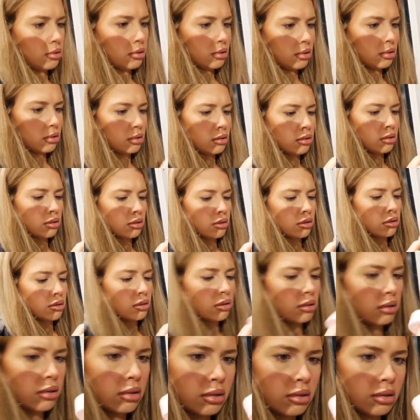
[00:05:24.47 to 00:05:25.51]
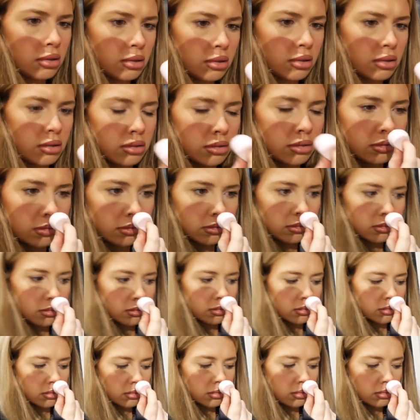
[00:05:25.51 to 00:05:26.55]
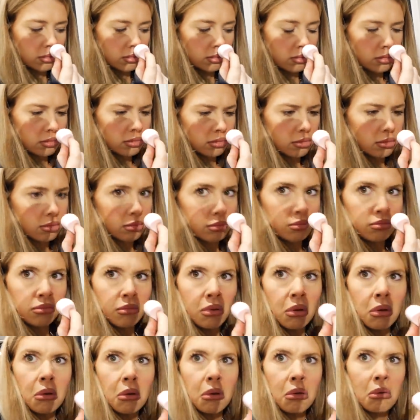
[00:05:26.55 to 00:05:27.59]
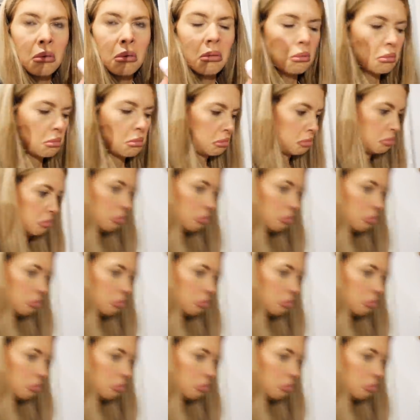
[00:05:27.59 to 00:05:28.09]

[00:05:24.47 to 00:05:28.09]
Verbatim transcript: Oh, I'm going to try it. Can Is